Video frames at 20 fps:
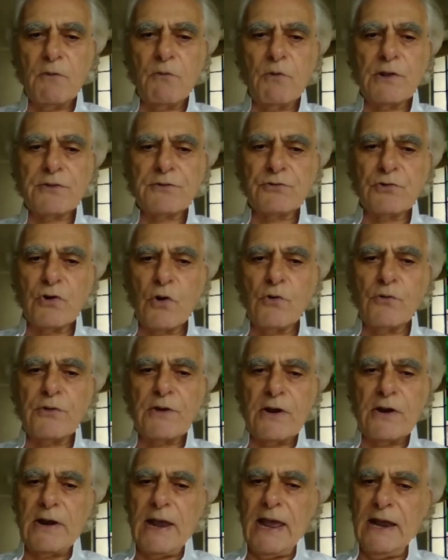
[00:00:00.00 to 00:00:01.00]
withdrew
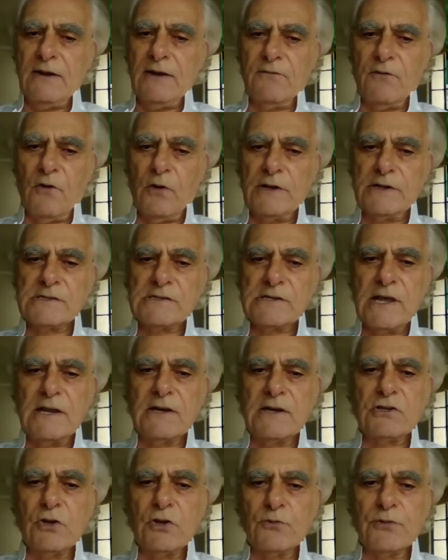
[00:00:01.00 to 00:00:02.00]
their envoys in
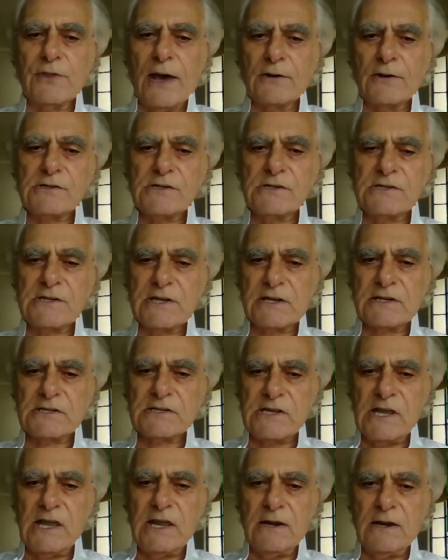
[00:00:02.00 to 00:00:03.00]

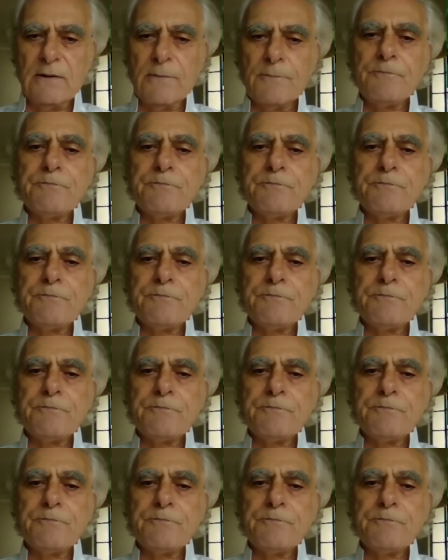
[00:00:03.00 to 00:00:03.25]
2016